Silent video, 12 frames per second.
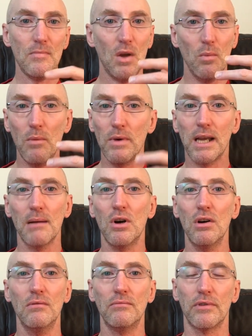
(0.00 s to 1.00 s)
when we come
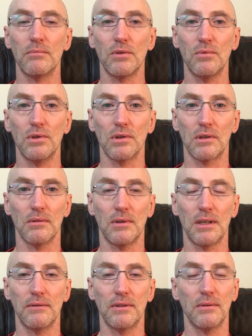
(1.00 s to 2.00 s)
home from the work or
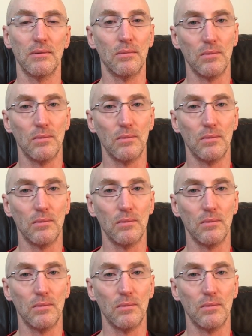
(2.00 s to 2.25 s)
whatever,